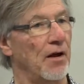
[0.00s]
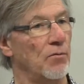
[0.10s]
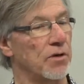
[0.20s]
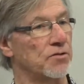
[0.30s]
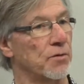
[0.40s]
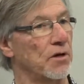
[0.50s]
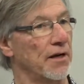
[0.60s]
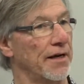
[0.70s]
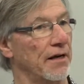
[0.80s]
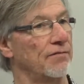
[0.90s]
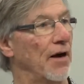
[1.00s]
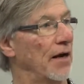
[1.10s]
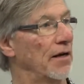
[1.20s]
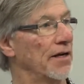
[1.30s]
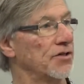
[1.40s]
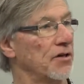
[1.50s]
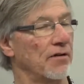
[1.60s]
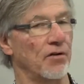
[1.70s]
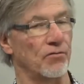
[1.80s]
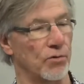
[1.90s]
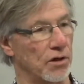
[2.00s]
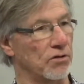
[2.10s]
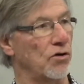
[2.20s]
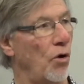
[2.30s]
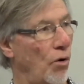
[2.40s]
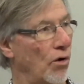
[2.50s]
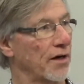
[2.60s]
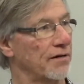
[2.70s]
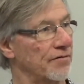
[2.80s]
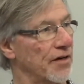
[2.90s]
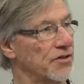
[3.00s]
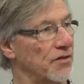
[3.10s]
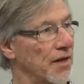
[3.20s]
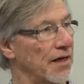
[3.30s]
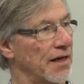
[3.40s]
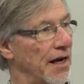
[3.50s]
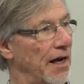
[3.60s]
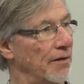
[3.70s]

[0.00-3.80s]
was really a violation of a real core conviction that he had.